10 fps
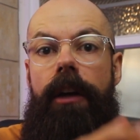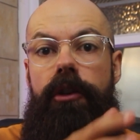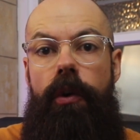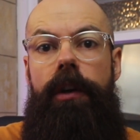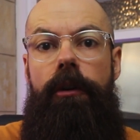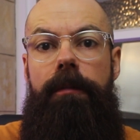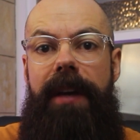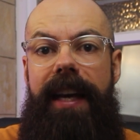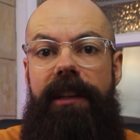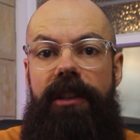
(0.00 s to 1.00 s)
During your
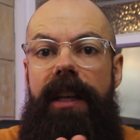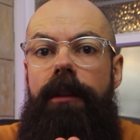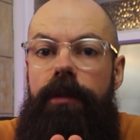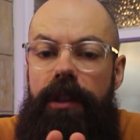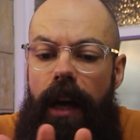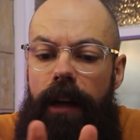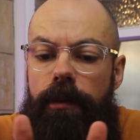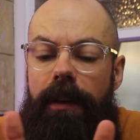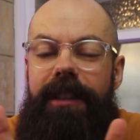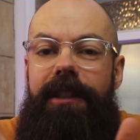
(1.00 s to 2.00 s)
PhD, you'll start
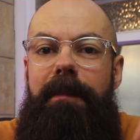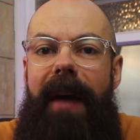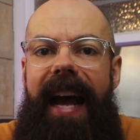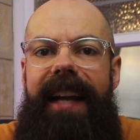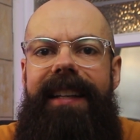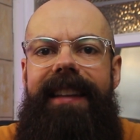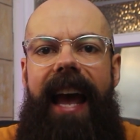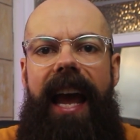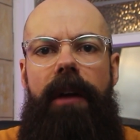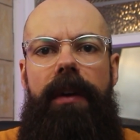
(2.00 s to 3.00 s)
to expand expand
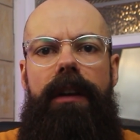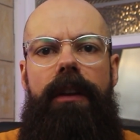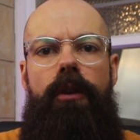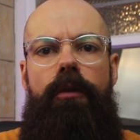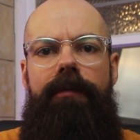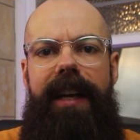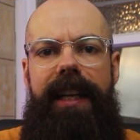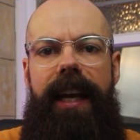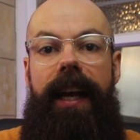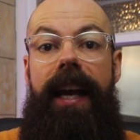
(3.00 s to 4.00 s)
the area that you're
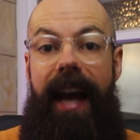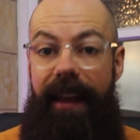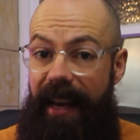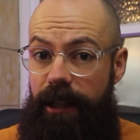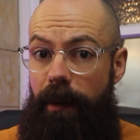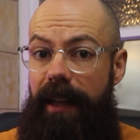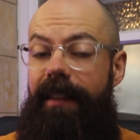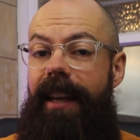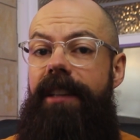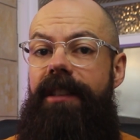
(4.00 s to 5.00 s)
reading. And that's when
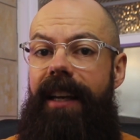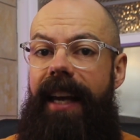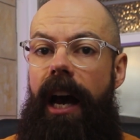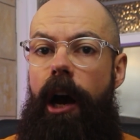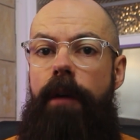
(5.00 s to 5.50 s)
things can get